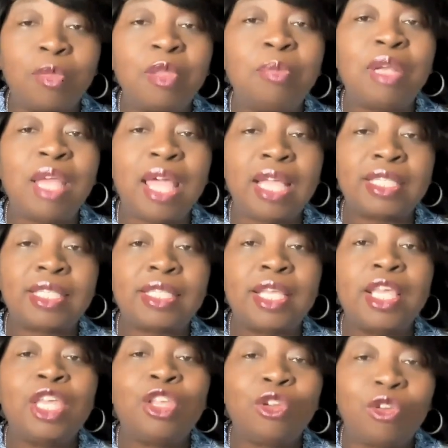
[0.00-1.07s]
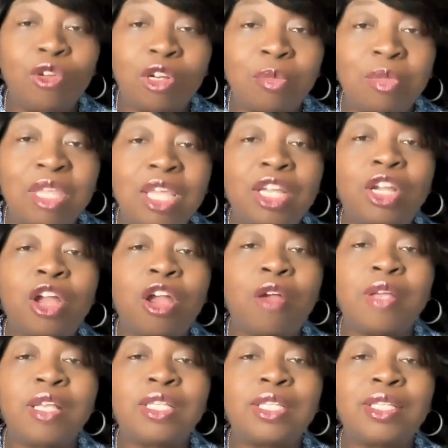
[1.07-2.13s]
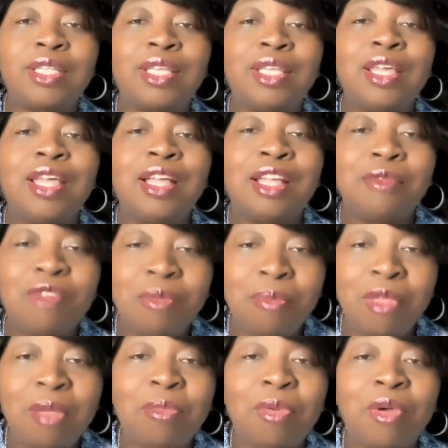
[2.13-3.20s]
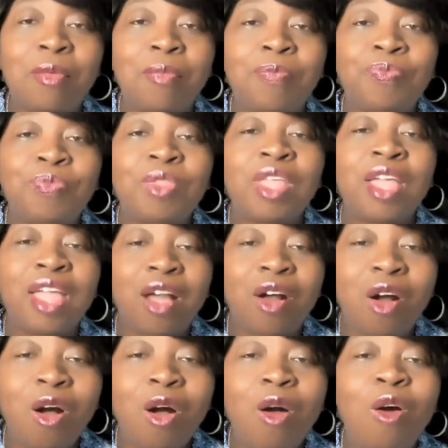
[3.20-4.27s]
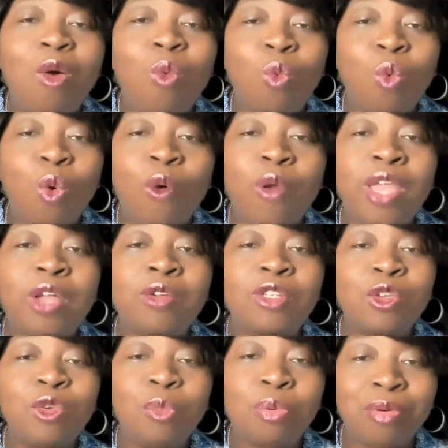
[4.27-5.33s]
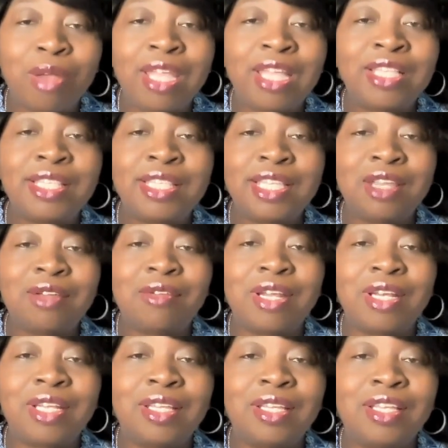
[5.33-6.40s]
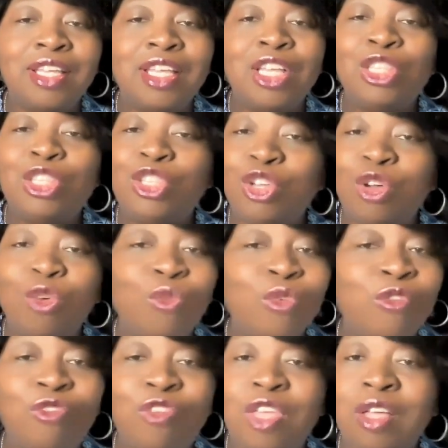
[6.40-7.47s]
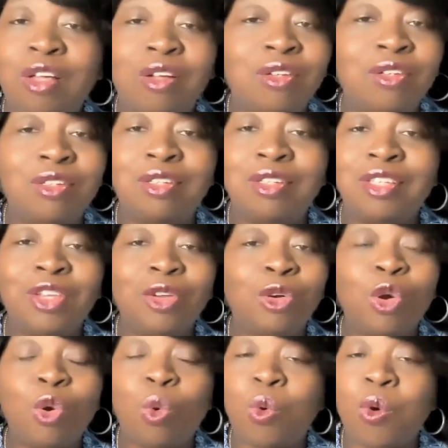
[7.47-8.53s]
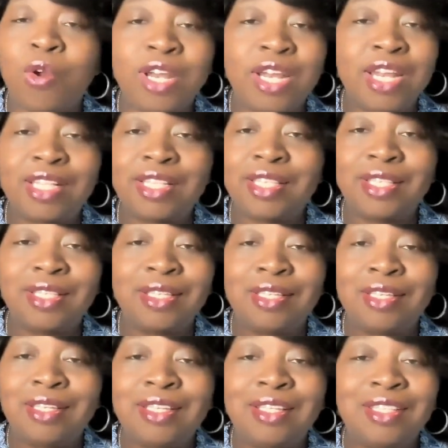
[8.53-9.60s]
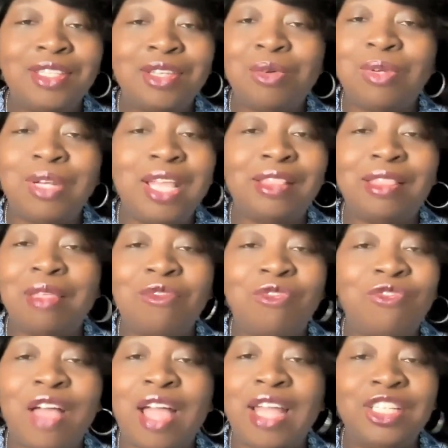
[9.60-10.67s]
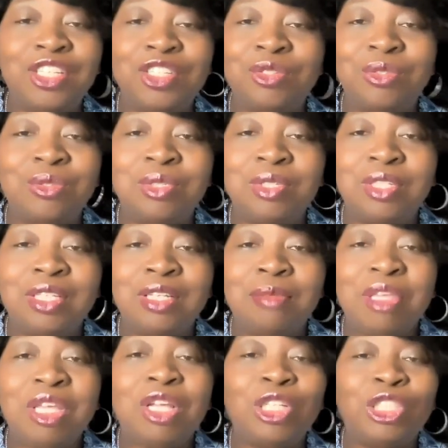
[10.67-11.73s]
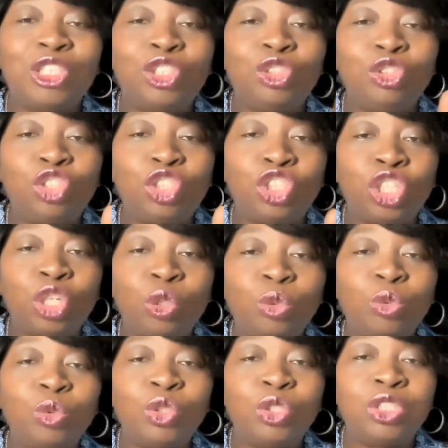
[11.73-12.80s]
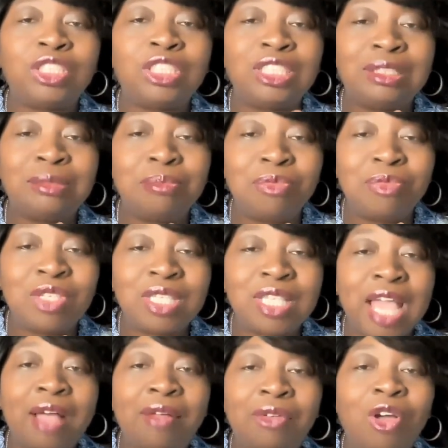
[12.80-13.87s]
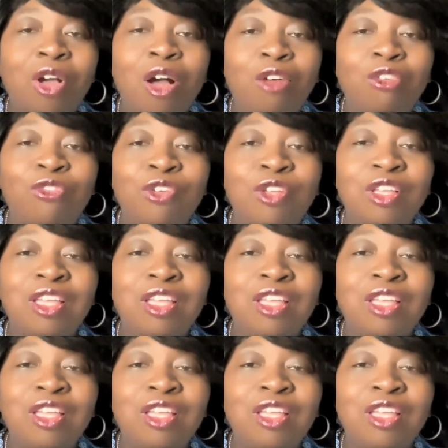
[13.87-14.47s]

to be blessed. You're going to be encouraged. Remember, all warriors who pray in secret, don't reveal your coordinates. Don't let them find you because you chose to sound off